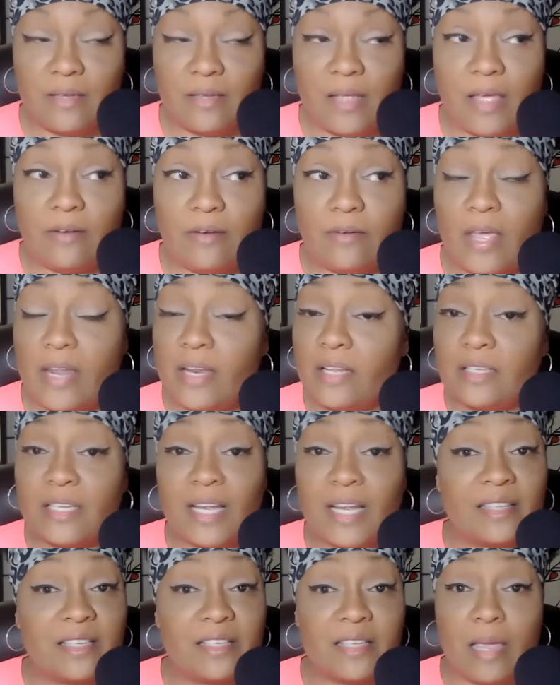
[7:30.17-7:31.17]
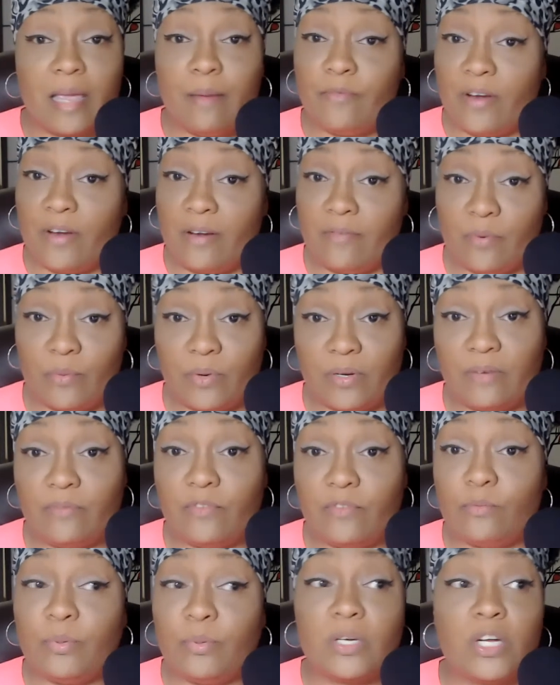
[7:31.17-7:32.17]
And it's not the same for everyone.
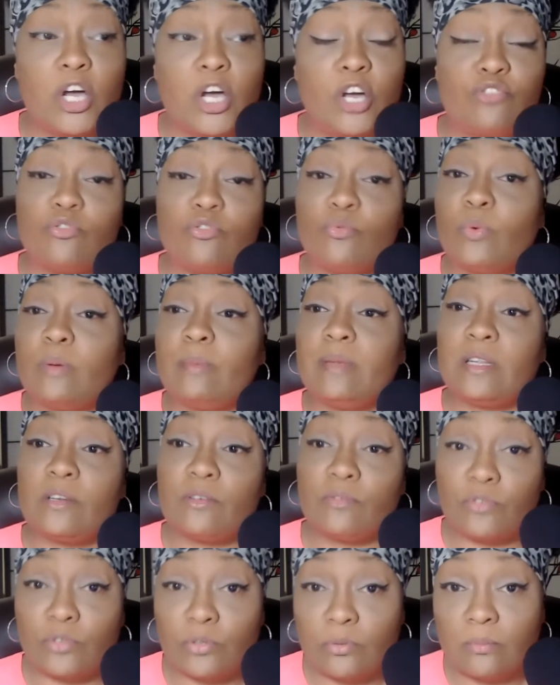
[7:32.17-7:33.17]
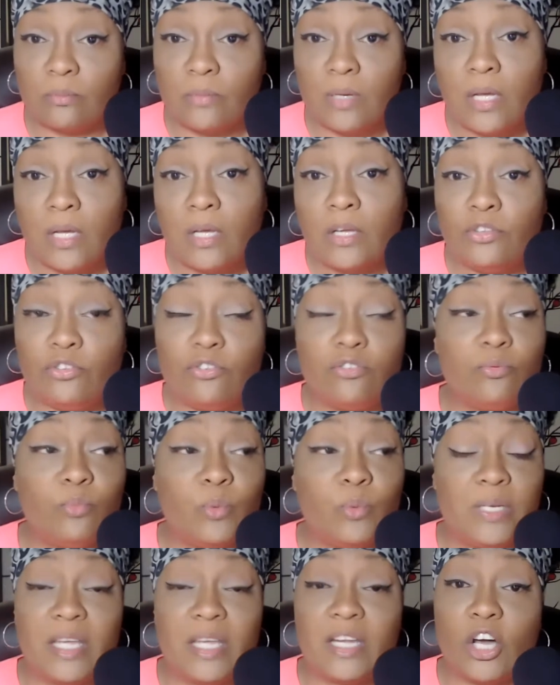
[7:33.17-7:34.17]
If you put 100 women in a room, you
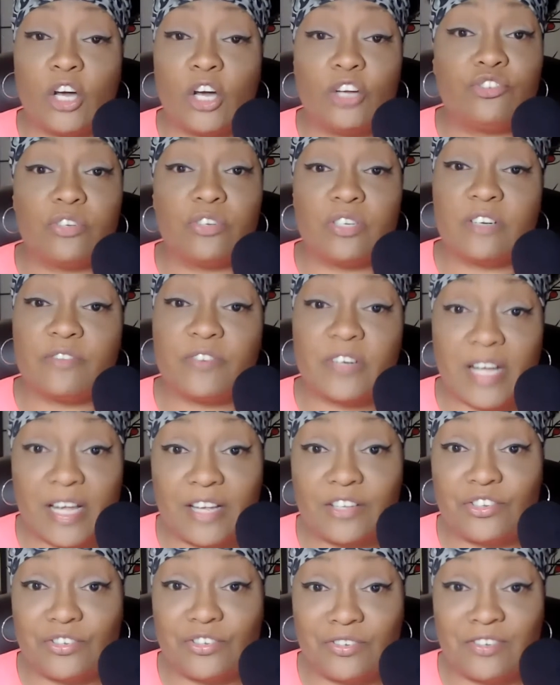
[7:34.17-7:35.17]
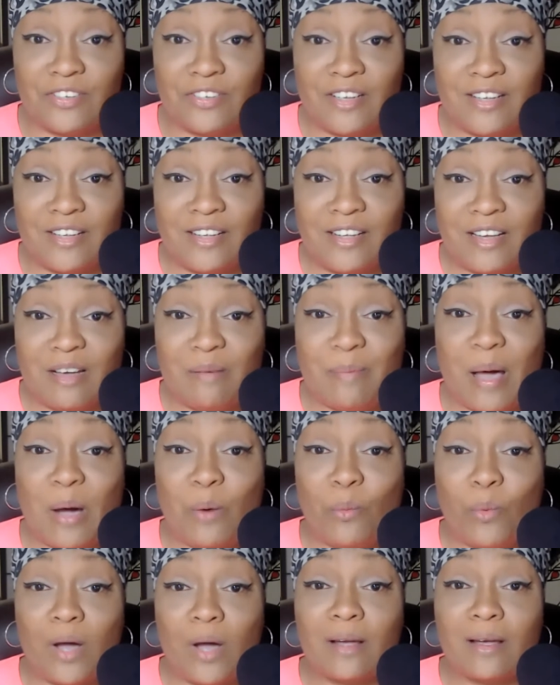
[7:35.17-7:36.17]
would get 100 different answers
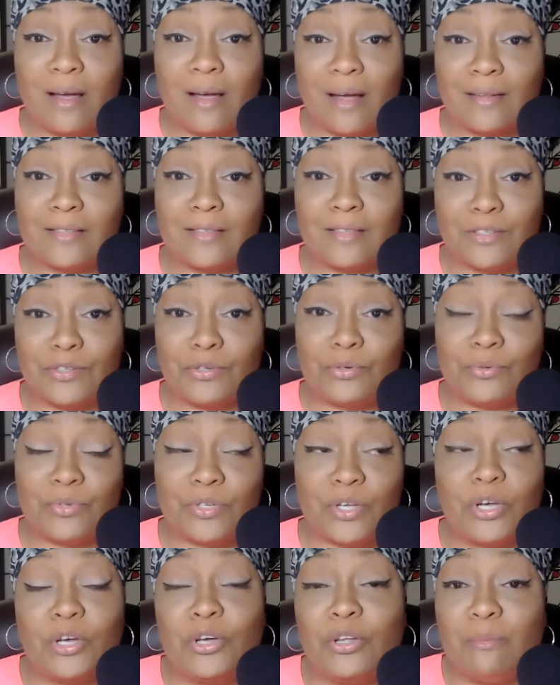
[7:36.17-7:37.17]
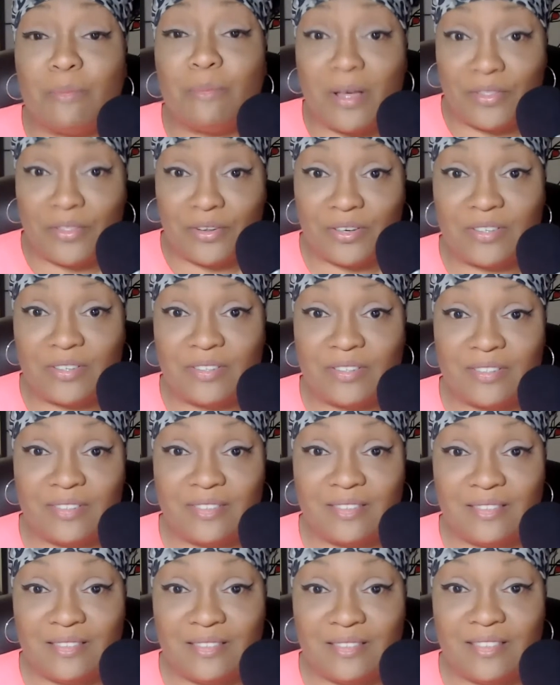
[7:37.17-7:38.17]
about what constitutes a good mother
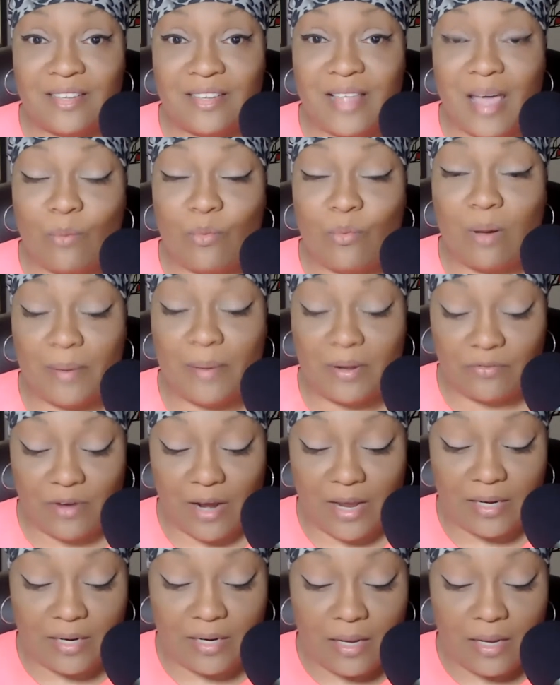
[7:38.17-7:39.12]
to that woman, right?